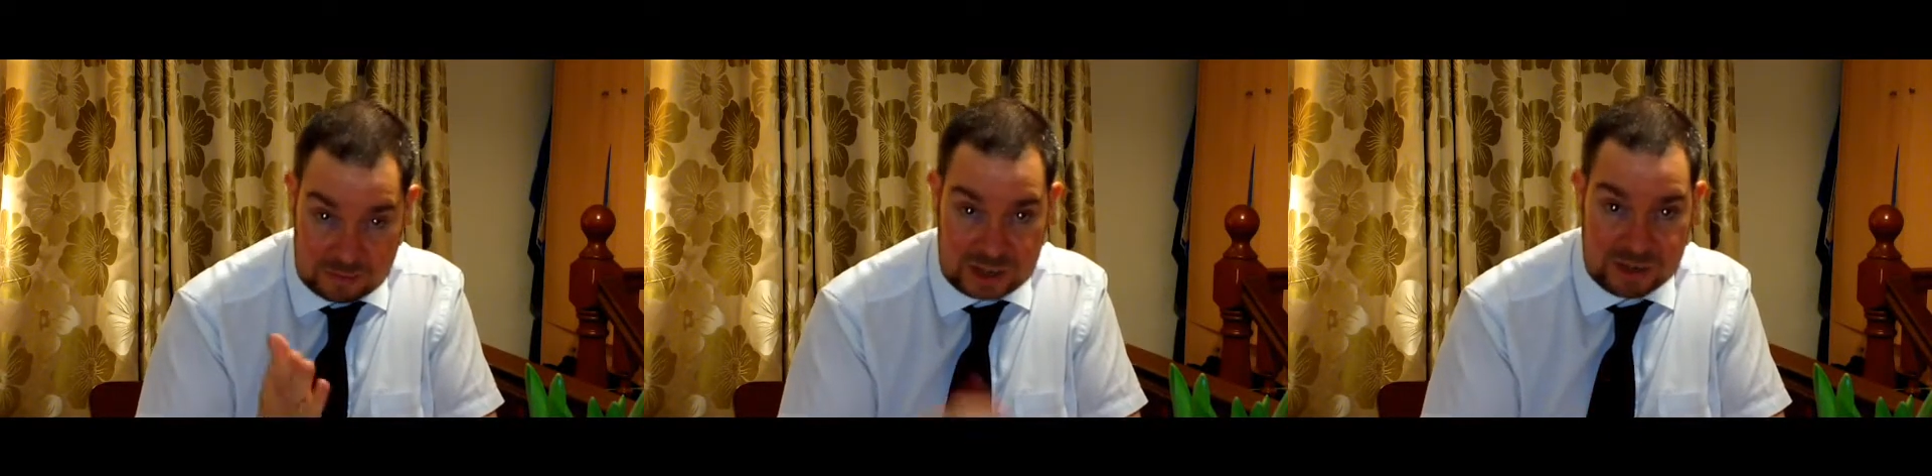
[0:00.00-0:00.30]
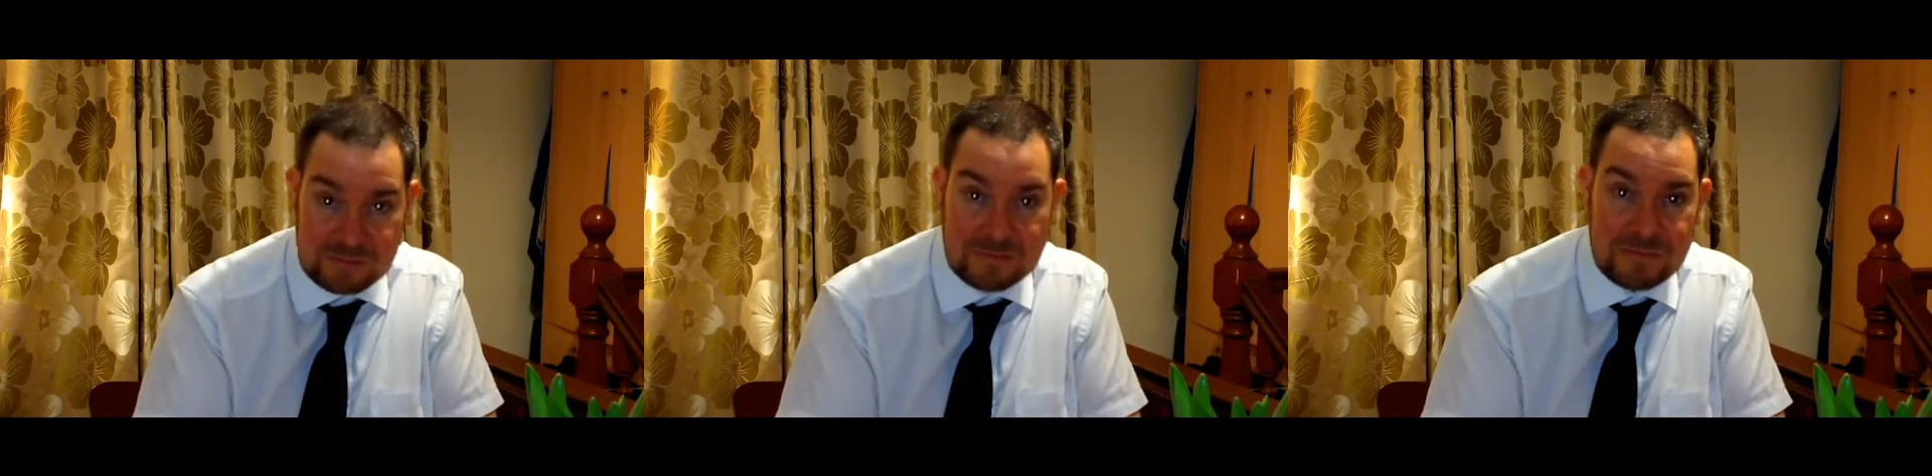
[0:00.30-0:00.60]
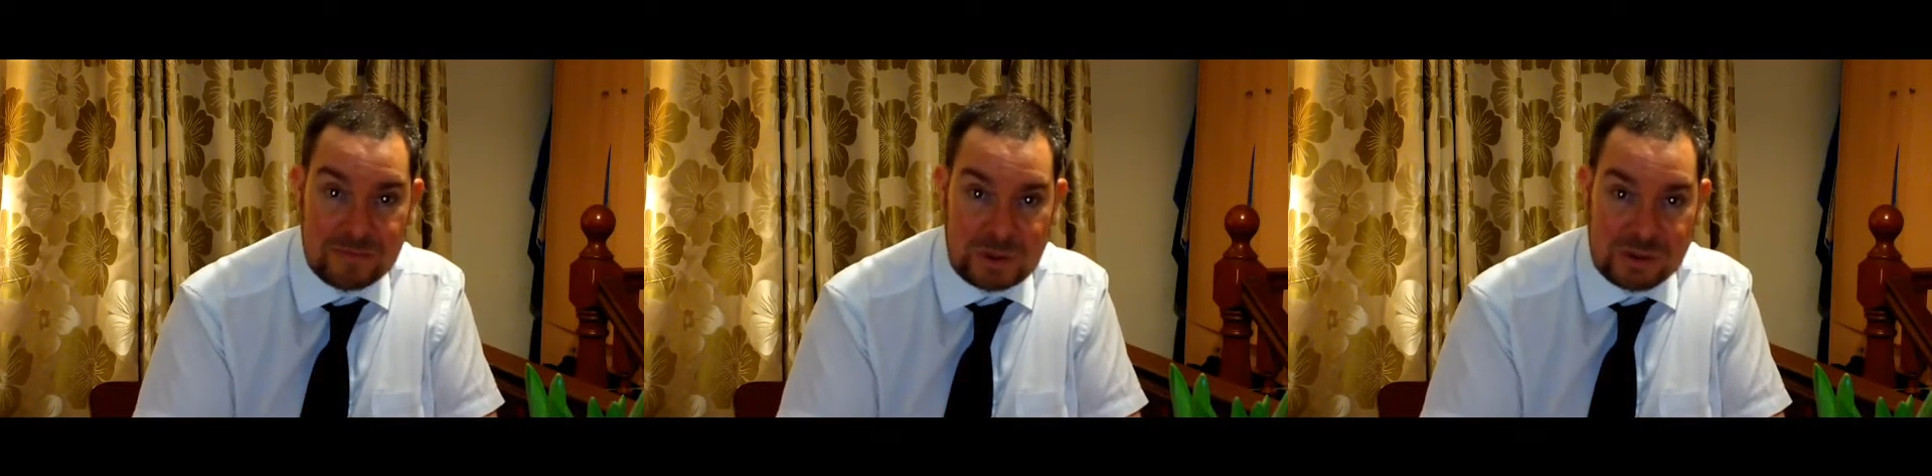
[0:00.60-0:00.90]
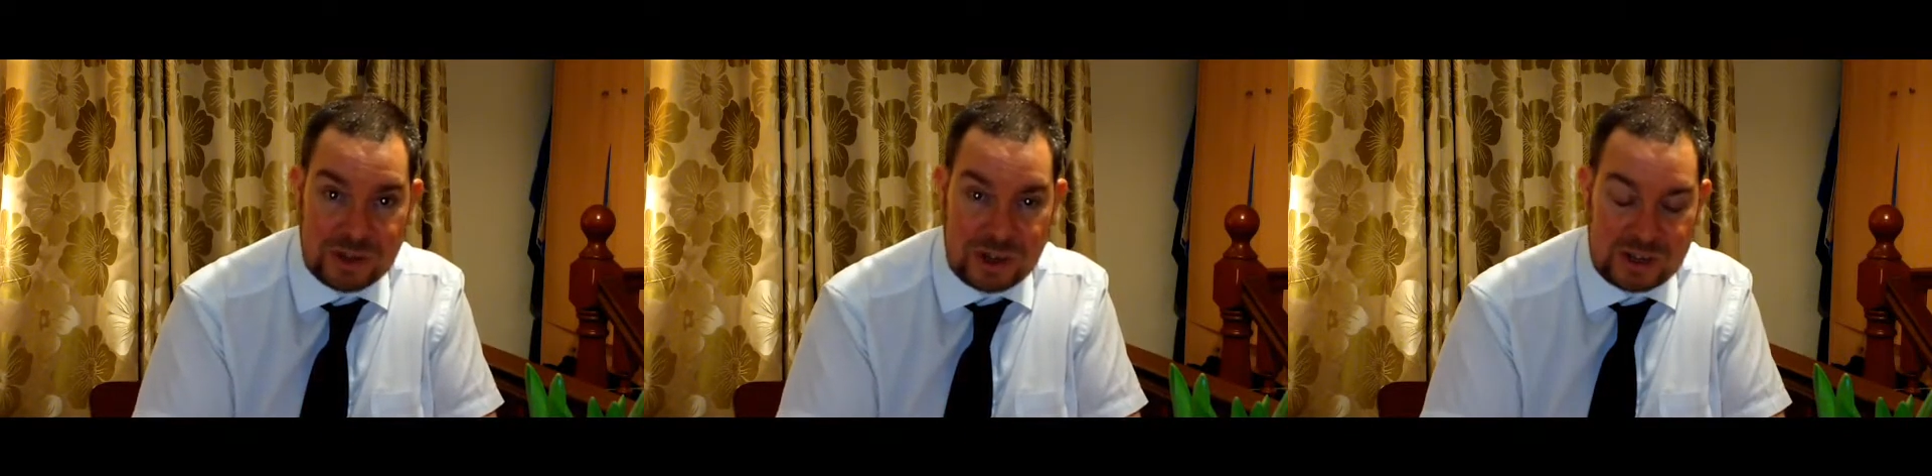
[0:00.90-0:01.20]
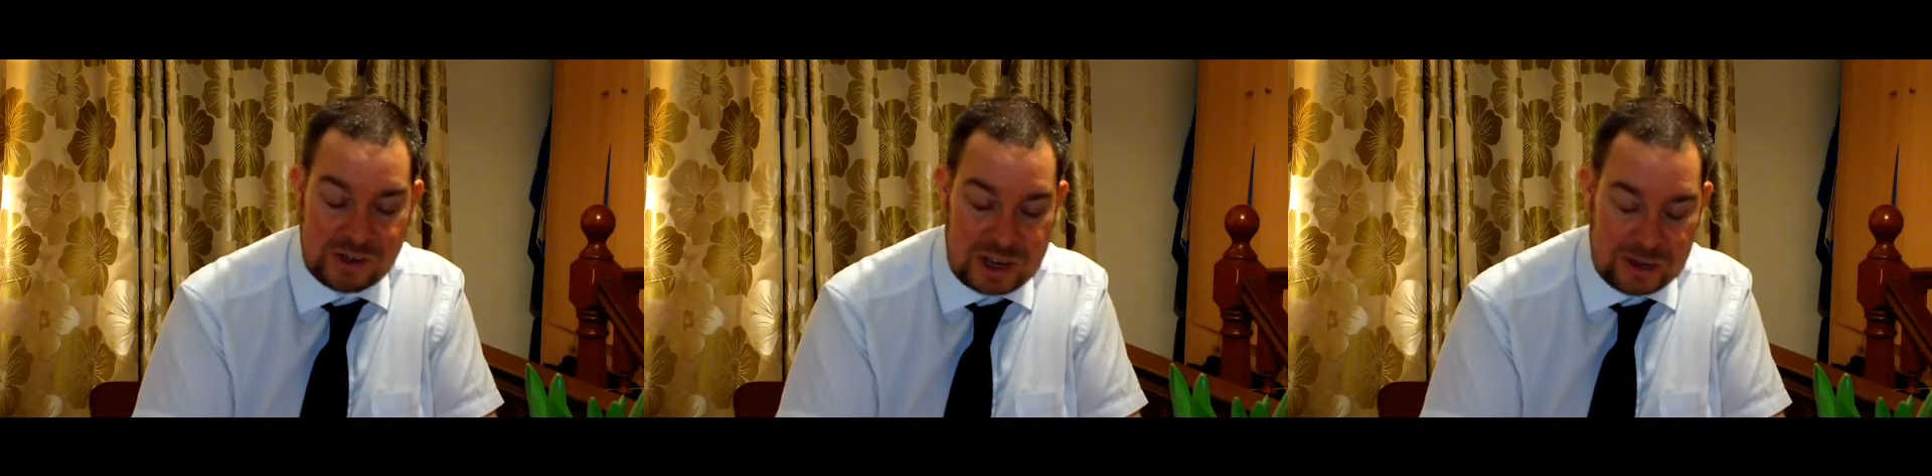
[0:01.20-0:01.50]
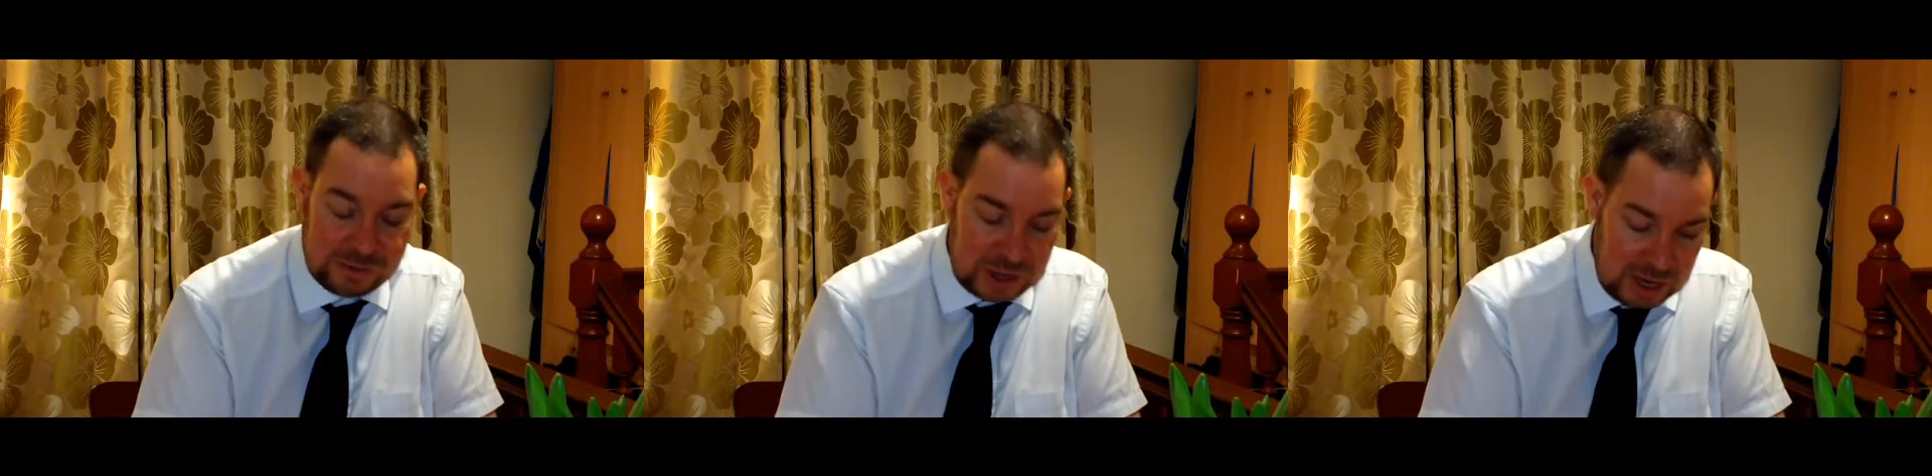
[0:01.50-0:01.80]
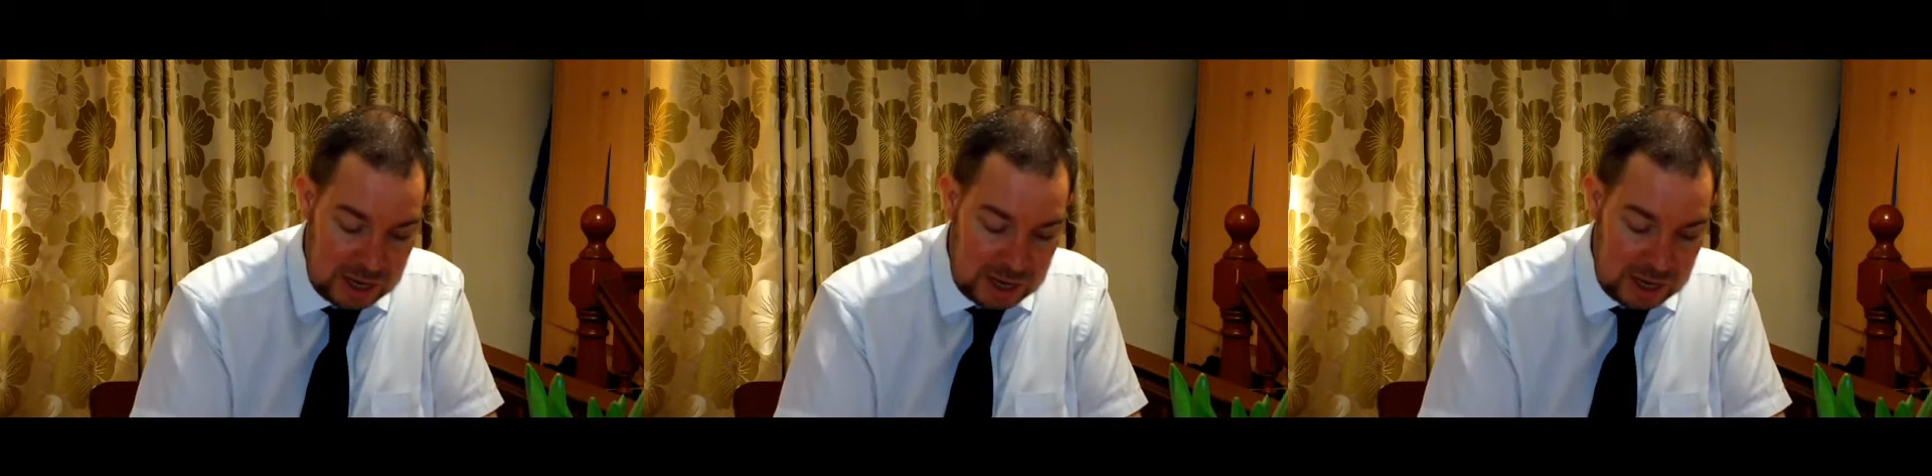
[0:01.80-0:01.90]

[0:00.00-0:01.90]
guess viewers like yourselves,